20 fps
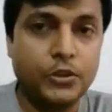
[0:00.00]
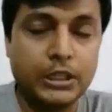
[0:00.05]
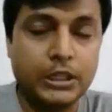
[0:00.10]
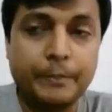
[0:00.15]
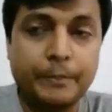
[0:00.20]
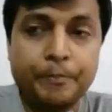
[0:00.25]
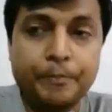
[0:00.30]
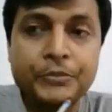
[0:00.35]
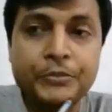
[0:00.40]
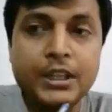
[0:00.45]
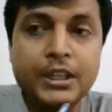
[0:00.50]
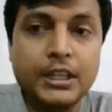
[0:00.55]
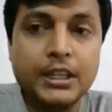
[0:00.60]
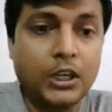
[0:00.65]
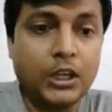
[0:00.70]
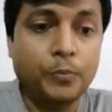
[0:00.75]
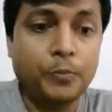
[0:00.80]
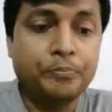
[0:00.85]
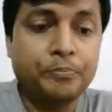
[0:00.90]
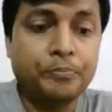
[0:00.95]
Okay,
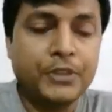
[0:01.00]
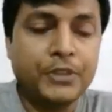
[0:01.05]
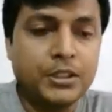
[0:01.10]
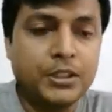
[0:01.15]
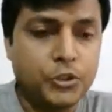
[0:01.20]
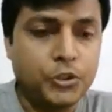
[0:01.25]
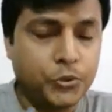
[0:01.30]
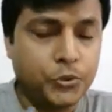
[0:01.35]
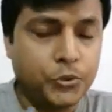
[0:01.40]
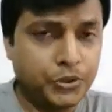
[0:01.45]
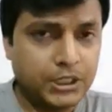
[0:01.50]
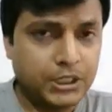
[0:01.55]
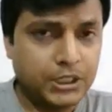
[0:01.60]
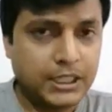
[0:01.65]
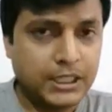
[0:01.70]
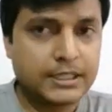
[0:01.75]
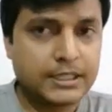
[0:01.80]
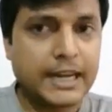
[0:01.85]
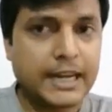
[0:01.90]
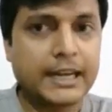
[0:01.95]
now do you
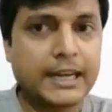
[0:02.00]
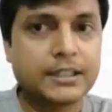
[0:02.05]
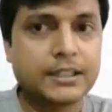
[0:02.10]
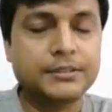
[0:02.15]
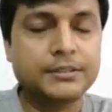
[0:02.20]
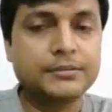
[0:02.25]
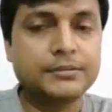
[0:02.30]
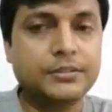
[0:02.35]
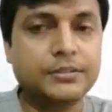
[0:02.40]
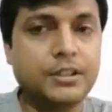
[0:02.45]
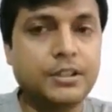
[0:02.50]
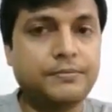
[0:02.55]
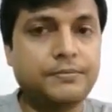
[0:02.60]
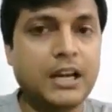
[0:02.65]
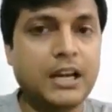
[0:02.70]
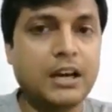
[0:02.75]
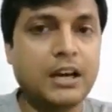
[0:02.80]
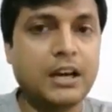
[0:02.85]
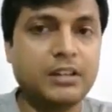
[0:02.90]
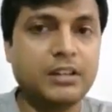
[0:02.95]
think that the
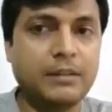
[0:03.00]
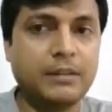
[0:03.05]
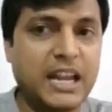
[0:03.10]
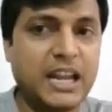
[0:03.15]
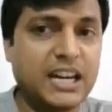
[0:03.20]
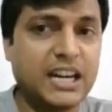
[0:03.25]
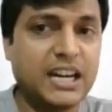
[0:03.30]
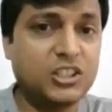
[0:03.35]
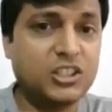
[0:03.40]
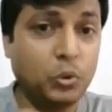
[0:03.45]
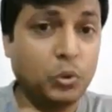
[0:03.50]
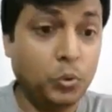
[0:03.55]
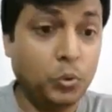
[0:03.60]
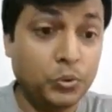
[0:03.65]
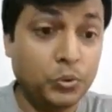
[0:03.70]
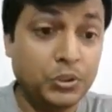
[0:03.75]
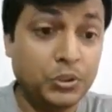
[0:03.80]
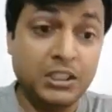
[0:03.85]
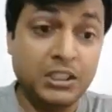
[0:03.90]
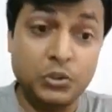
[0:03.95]
flowering plants
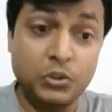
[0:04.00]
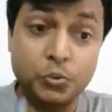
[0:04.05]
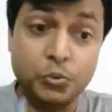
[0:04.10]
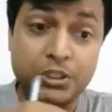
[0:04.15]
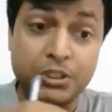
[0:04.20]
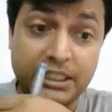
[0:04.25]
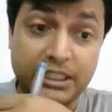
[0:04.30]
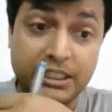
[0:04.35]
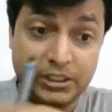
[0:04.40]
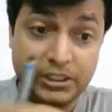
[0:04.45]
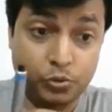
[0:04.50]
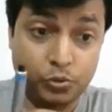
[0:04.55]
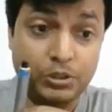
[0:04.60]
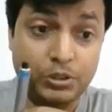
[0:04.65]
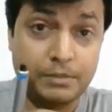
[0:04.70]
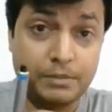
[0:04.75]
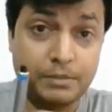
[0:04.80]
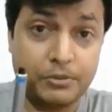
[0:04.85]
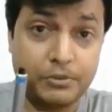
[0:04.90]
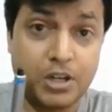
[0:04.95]
only do
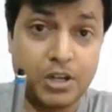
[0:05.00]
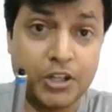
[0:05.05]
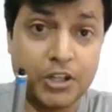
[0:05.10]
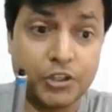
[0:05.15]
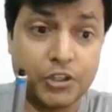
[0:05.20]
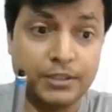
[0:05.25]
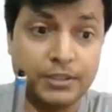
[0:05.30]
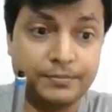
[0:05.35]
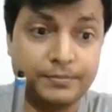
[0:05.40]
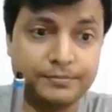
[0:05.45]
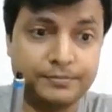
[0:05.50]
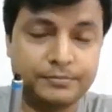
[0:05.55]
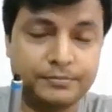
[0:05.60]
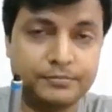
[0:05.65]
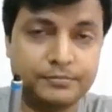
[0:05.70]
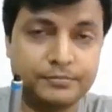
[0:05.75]
sexual reproduction?